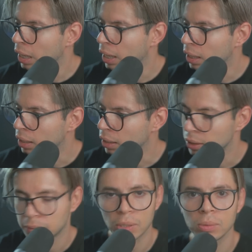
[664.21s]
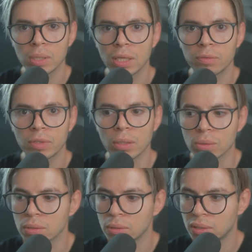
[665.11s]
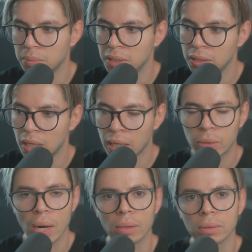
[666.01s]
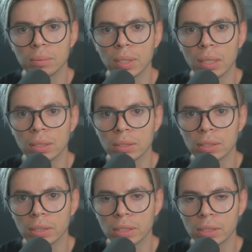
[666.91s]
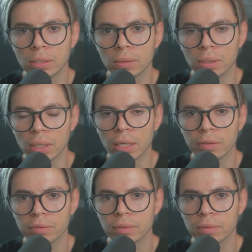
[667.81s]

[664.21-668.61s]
I'd probably give those to be in that crowd, to be honest, and listen to it live.